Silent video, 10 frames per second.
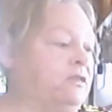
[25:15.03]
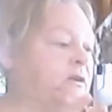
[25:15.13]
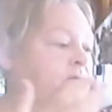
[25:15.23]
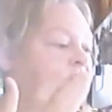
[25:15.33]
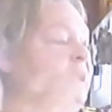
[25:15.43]

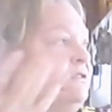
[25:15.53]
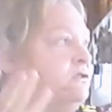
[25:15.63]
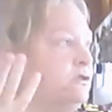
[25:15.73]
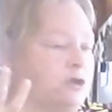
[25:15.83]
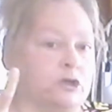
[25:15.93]
the taste
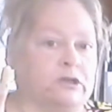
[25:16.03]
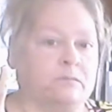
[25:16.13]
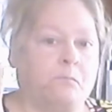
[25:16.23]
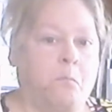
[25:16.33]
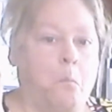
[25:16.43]
is good.
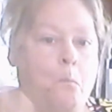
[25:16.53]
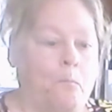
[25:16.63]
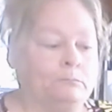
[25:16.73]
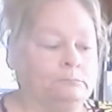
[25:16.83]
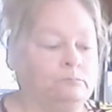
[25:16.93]

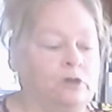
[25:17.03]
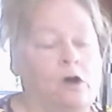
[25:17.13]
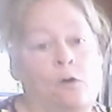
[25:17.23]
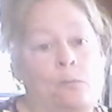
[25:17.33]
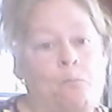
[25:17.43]

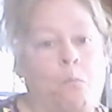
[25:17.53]
So,